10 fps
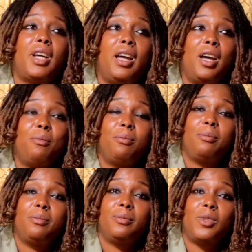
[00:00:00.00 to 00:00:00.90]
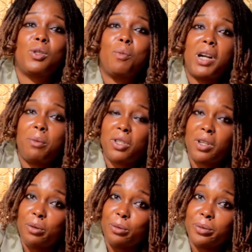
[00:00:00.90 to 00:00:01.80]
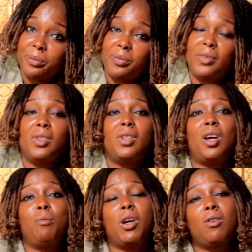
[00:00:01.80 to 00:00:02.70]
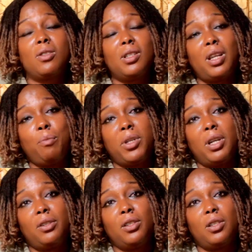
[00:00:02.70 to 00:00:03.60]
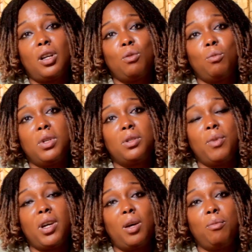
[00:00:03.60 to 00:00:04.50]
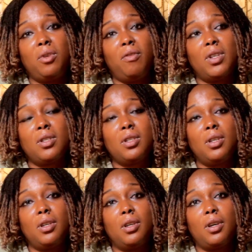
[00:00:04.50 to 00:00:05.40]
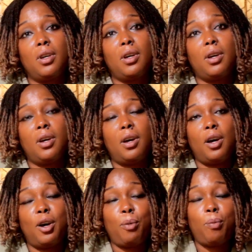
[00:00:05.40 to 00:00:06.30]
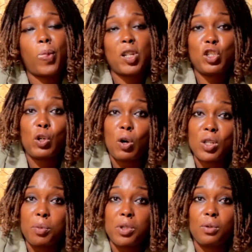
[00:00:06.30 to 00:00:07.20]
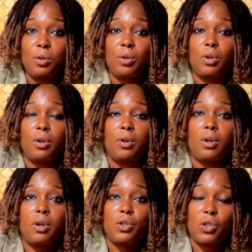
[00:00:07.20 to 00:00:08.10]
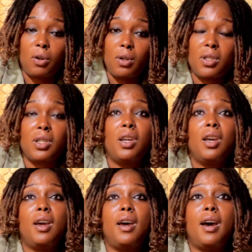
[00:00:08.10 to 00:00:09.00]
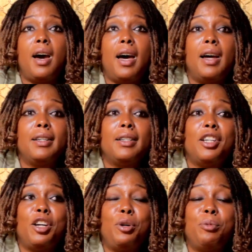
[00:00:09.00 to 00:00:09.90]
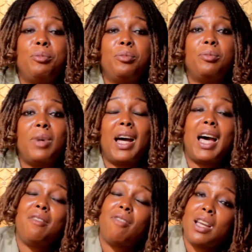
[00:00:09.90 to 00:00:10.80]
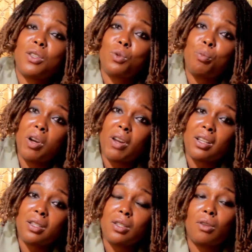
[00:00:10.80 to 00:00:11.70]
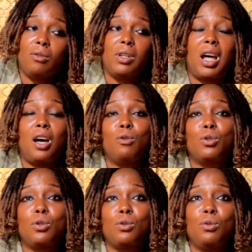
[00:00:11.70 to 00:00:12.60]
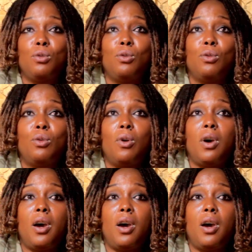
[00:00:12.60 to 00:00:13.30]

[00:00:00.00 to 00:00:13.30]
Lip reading: I am Dr. Mariam Shehu. I'm a consultant pediatrician with Bingham University Teaching Hospital, Jos. And my advice to parents on how to